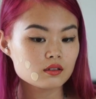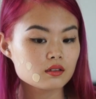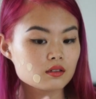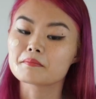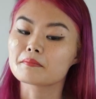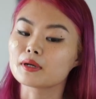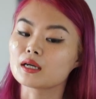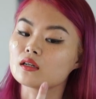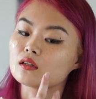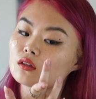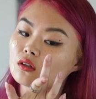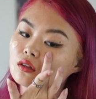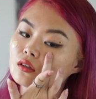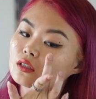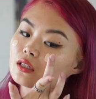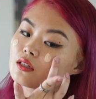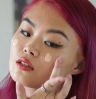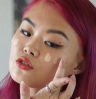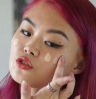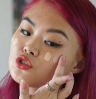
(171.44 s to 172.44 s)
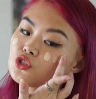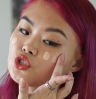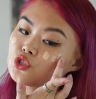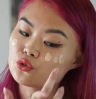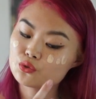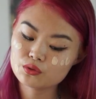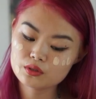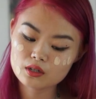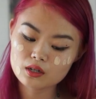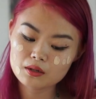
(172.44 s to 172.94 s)
My dog has
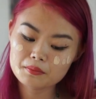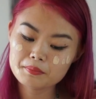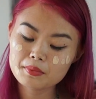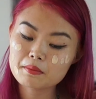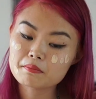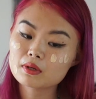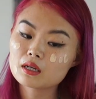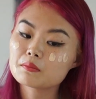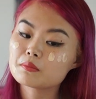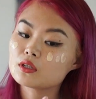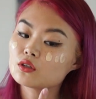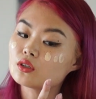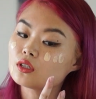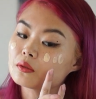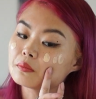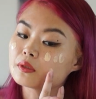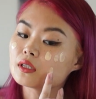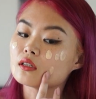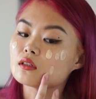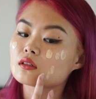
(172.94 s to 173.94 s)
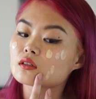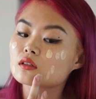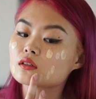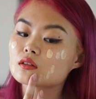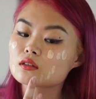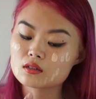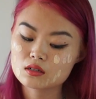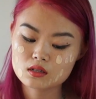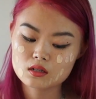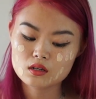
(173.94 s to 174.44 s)
chewed up my beauty
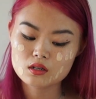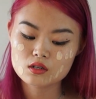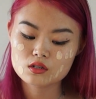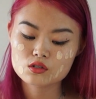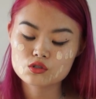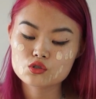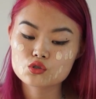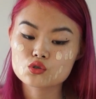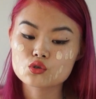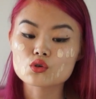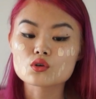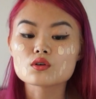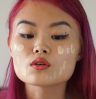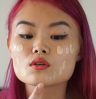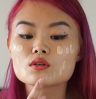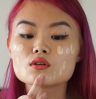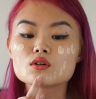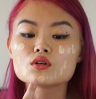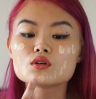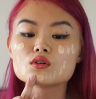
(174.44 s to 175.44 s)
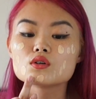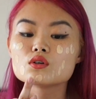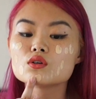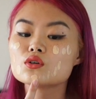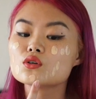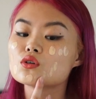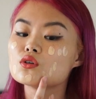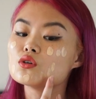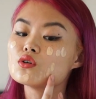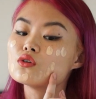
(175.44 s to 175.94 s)
blender.
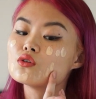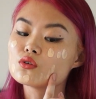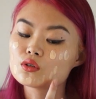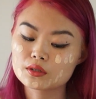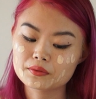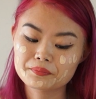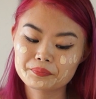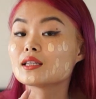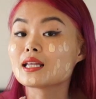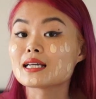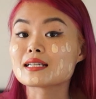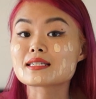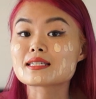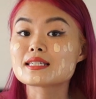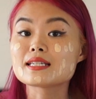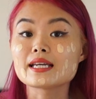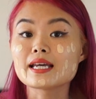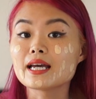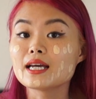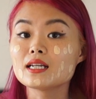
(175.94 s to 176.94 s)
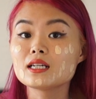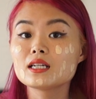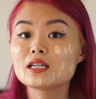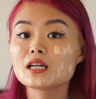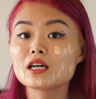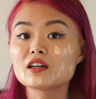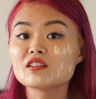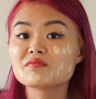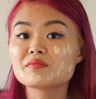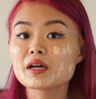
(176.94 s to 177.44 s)
So that's the end
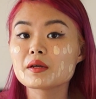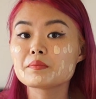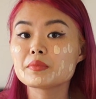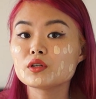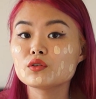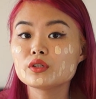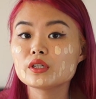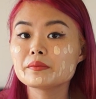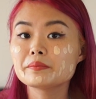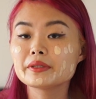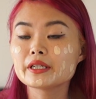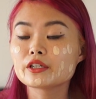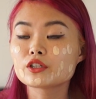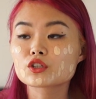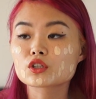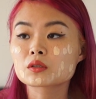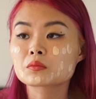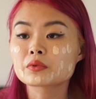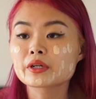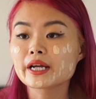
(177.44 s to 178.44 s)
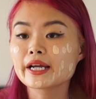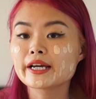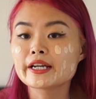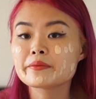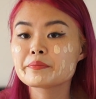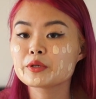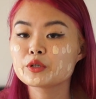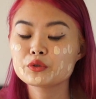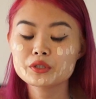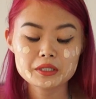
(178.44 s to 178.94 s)
of my beauty blender
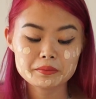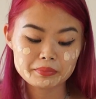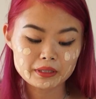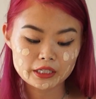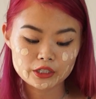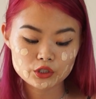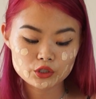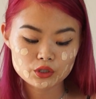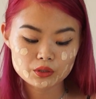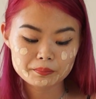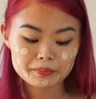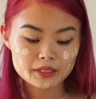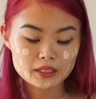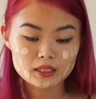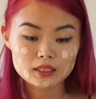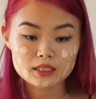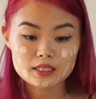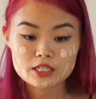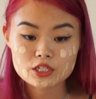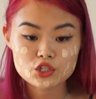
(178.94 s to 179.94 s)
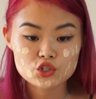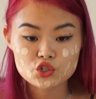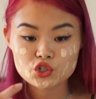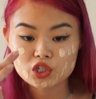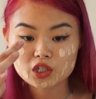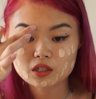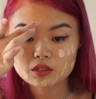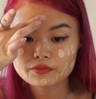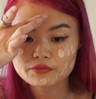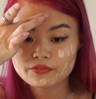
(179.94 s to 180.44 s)
brand beauty blender because
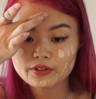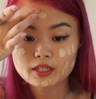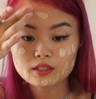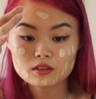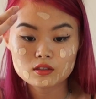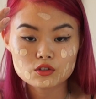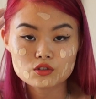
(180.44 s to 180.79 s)
they